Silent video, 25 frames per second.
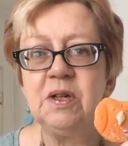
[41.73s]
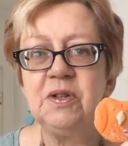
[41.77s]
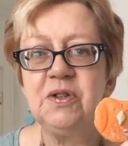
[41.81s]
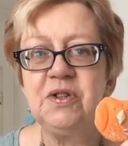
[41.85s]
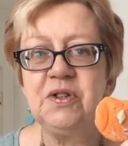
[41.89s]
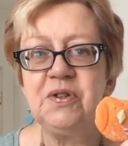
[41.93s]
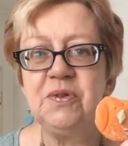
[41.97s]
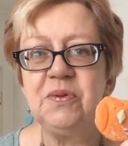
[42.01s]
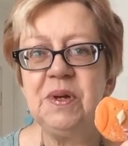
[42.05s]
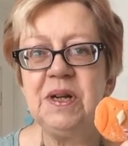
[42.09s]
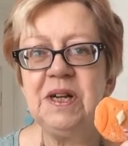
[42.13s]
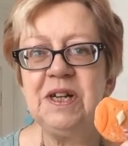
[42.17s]

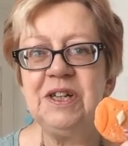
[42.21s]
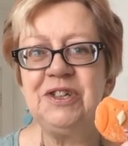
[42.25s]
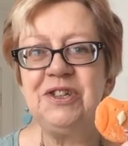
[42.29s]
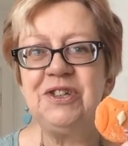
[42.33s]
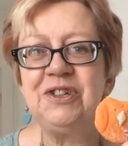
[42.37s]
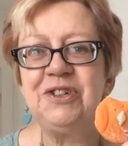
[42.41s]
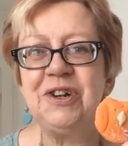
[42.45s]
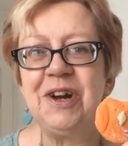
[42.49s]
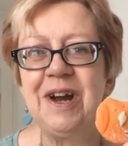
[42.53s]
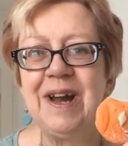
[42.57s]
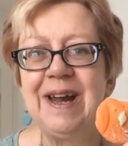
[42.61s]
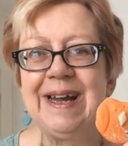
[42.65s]
to
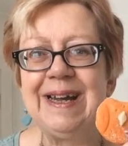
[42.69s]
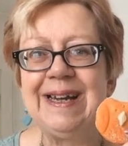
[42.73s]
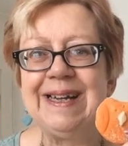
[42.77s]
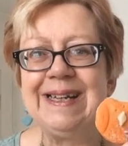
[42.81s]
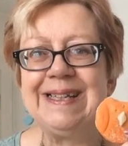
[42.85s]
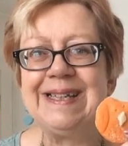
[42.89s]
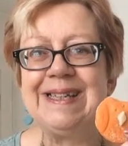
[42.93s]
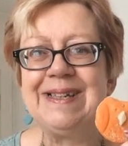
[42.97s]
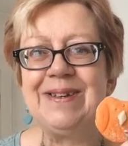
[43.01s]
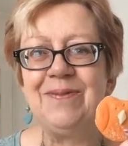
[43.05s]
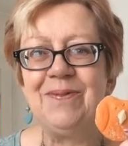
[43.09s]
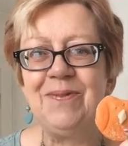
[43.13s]

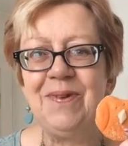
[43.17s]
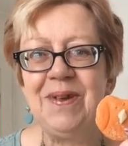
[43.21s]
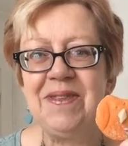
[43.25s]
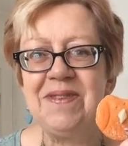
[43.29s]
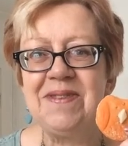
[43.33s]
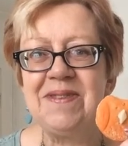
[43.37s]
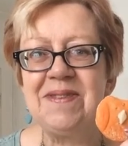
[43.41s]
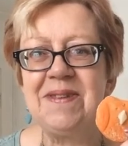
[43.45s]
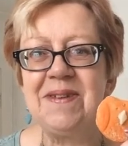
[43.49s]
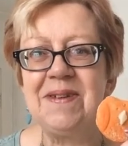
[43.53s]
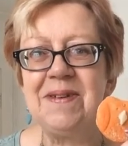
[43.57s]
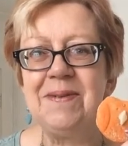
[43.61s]
illustrate
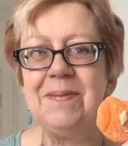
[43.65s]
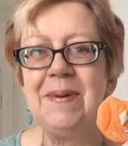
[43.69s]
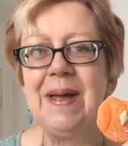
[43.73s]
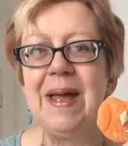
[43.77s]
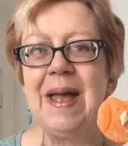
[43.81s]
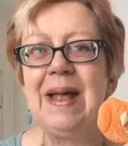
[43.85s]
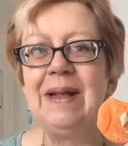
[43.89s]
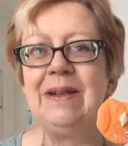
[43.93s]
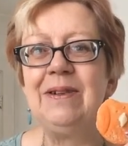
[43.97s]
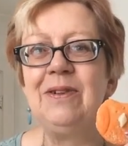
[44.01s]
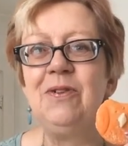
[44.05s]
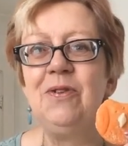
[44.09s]
wisdom
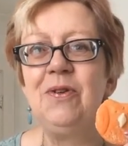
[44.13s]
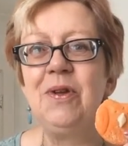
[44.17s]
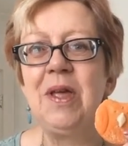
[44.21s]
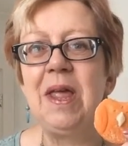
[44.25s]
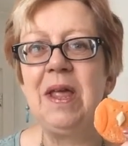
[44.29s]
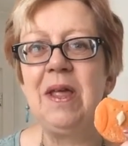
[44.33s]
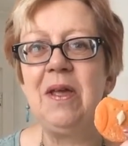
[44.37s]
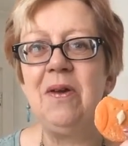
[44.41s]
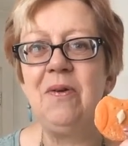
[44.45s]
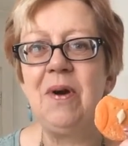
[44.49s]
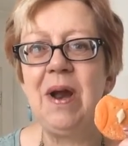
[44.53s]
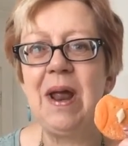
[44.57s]
and
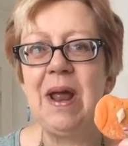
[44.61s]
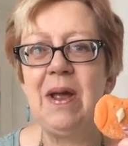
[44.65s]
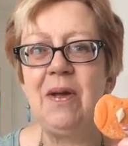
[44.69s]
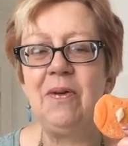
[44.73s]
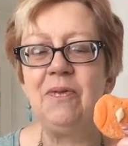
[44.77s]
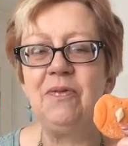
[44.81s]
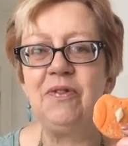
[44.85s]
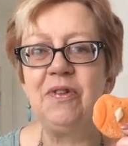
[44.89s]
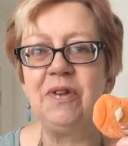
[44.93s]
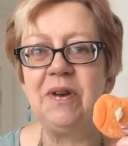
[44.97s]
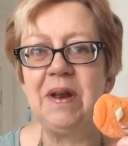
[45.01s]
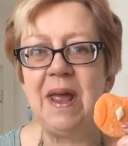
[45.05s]
looking
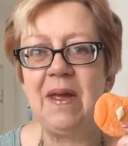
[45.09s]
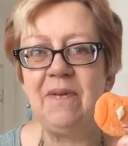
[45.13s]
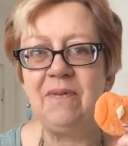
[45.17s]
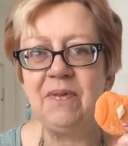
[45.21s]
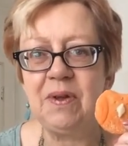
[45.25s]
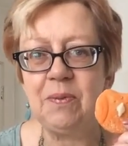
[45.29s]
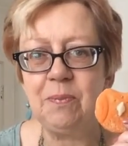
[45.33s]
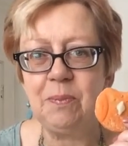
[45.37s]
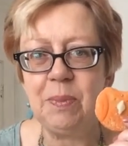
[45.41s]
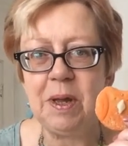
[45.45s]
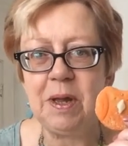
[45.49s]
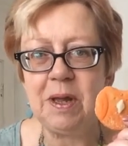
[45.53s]
around and
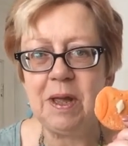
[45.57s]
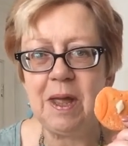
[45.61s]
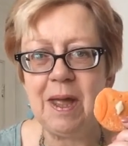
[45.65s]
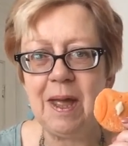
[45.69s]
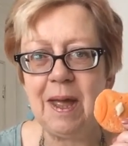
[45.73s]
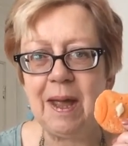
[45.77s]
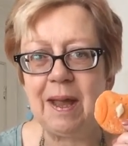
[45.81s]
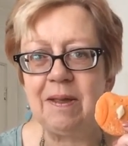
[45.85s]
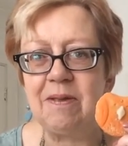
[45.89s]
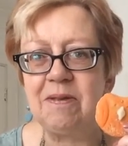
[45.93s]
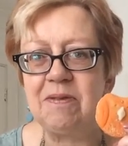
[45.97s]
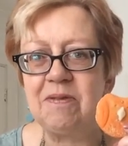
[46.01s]
having big
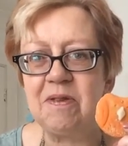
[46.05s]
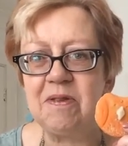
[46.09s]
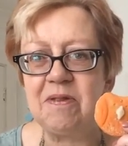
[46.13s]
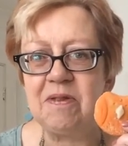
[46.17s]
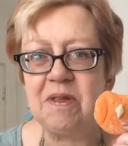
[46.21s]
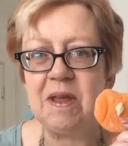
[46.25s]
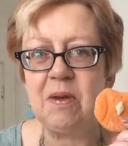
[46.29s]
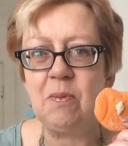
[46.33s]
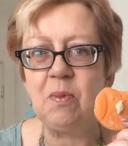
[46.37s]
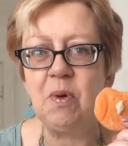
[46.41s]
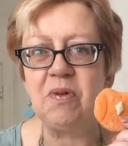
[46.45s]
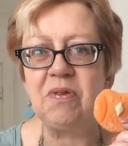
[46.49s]
eyes to
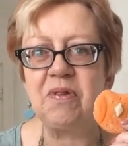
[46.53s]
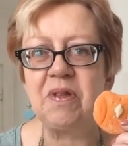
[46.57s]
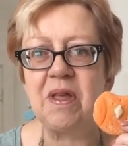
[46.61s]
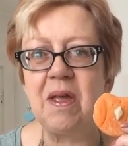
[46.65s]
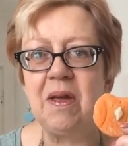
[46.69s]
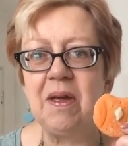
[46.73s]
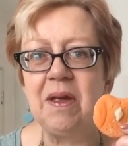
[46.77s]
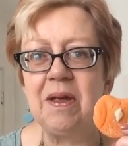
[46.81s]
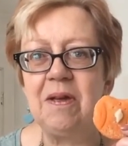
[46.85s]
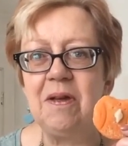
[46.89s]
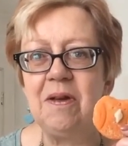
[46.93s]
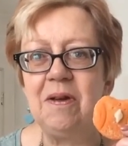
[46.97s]
see what's
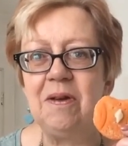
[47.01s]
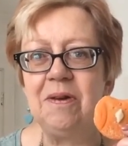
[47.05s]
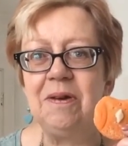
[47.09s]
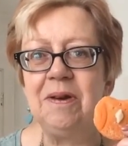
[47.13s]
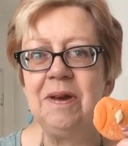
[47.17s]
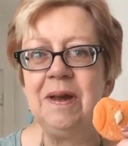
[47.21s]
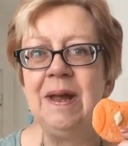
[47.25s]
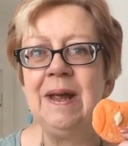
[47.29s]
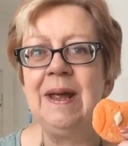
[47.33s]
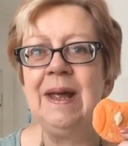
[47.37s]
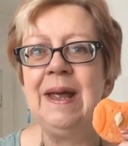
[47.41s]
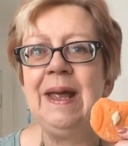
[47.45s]
going on
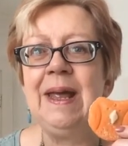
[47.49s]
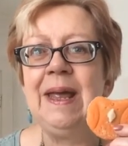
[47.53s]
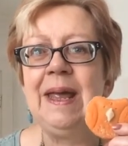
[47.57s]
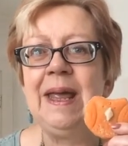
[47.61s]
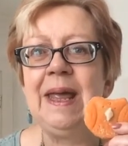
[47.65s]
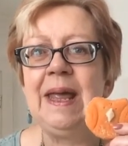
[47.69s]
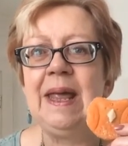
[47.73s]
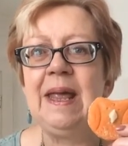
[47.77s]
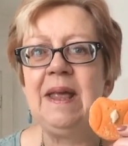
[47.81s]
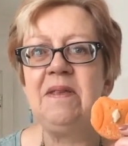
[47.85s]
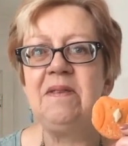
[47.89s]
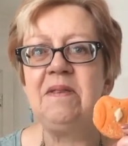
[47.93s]

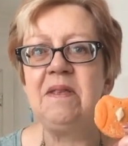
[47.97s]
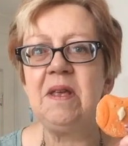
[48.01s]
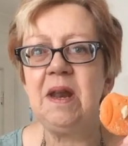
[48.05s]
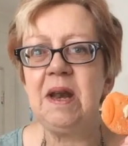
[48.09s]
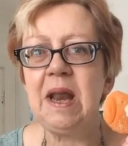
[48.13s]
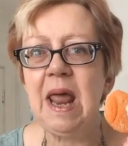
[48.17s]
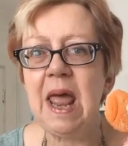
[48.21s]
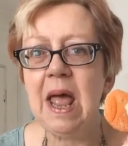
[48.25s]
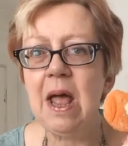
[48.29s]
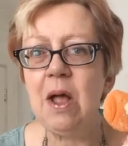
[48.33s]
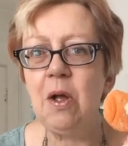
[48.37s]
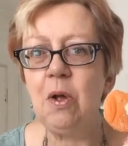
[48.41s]
is
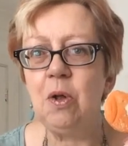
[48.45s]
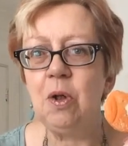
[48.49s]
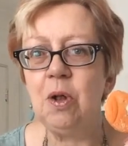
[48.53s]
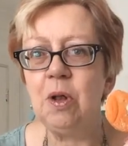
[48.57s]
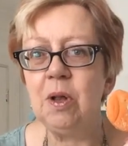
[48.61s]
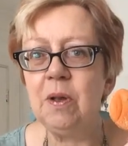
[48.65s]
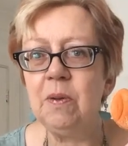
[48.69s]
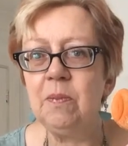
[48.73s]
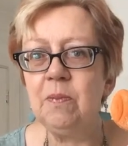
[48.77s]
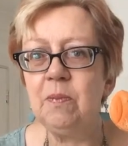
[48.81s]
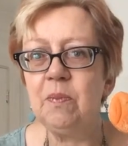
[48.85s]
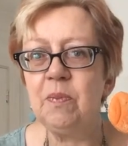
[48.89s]
an owl.
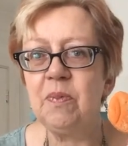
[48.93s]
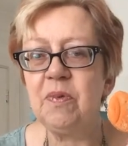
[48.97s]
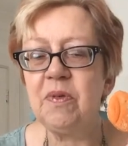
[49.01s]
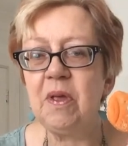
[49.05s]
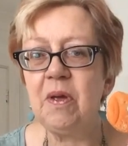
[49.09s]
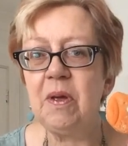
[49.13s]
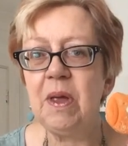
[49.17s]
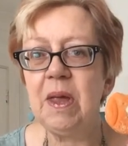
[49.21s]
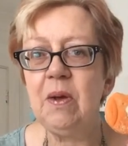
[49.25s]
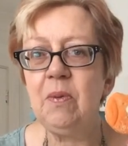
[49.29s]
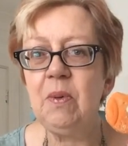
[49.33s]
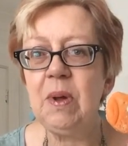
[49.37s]

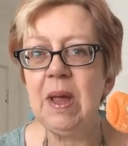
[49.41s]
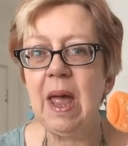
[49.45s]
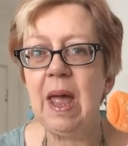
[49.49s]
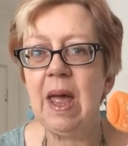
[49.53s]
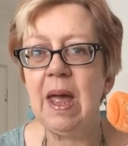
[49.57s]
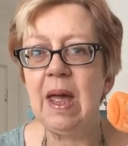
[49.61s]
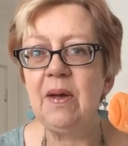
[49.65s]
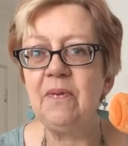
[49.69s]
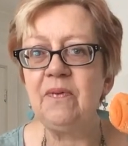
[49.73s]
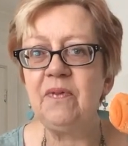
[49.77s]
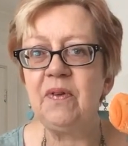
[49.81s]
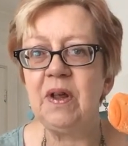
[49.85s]
So here we
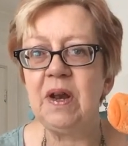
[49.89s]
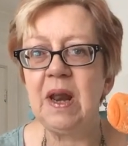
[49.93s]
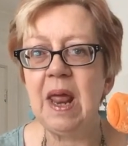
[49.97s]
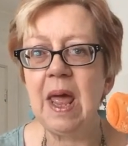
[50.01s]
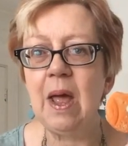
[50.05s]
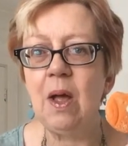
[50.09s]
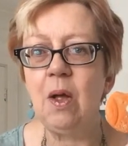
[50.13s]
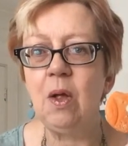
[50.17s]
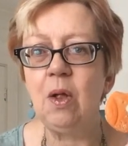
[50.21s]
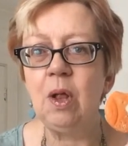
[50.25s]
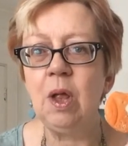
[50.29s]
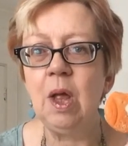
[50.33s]
have an
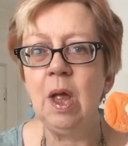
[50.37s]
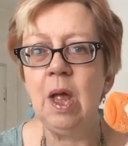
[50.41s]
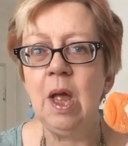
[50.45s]
owl.